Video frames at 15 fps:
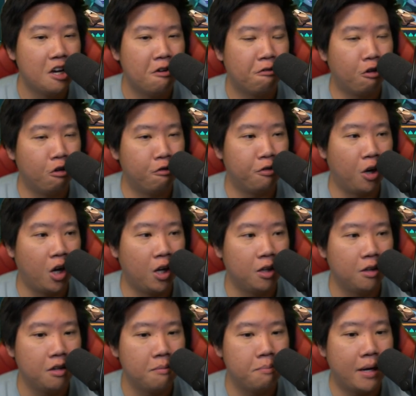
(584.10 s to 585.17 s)
for
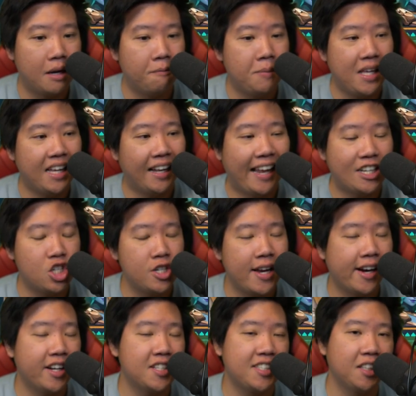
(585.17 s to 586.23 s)
Vol, but being
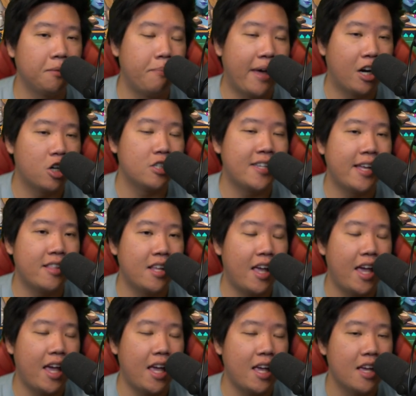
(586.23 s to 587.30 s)
legendary is still better than
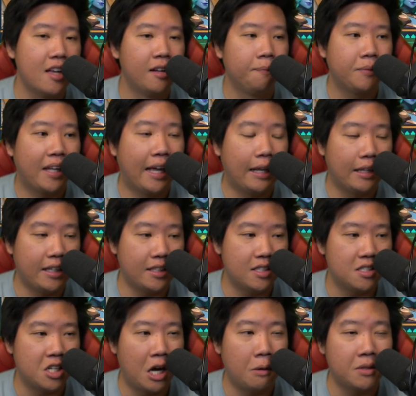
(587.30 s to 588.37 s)
a
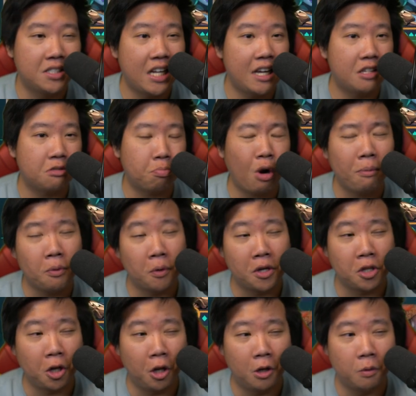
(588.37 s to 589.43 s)
elite. So I would say it's probably one
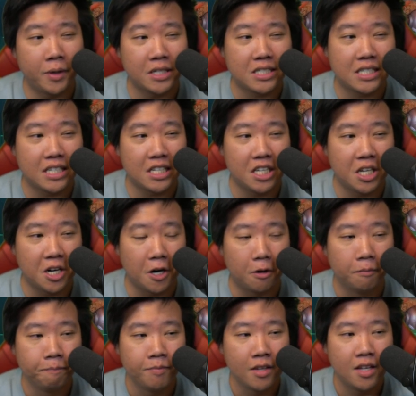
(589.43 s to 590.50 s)
of the lowest in here.
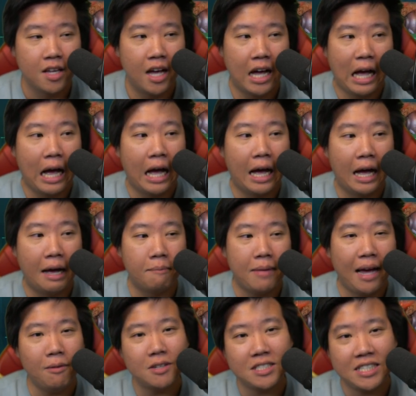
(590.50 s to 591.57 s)

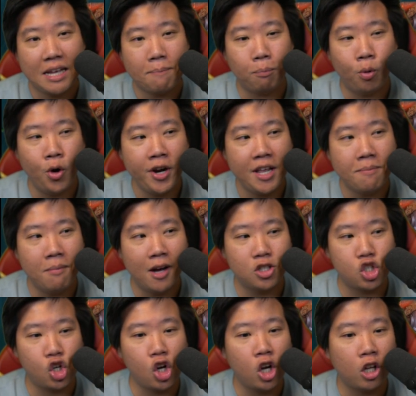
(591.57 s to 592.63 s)
I would say pretty
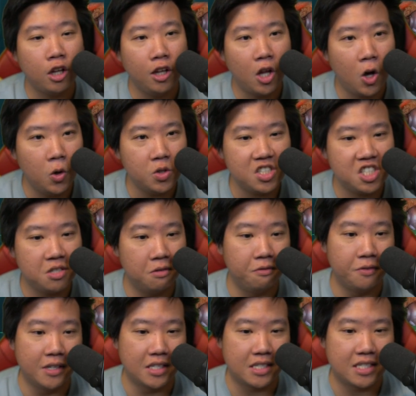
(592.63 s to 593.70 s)
much close to
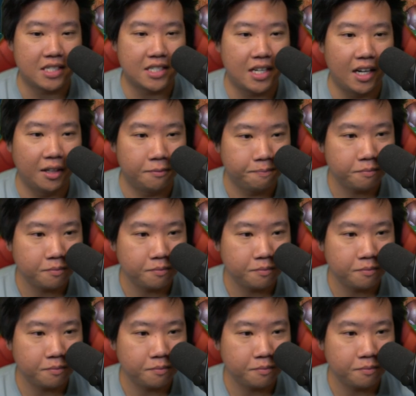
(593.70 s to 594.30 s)
Vista.